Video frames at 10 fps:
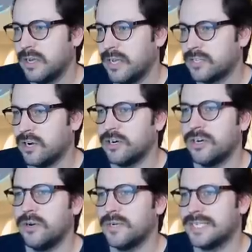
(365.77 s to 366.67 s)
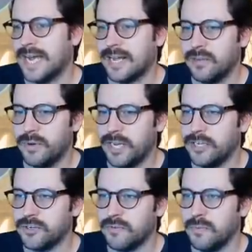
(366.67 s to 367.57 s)
It's hard to know exactly what
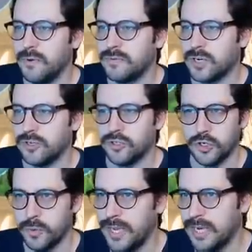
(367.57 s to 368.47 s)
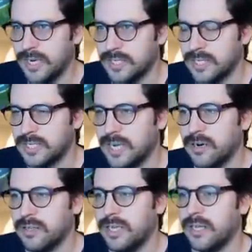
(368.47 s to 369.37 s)
each of the moves are doing necessarily.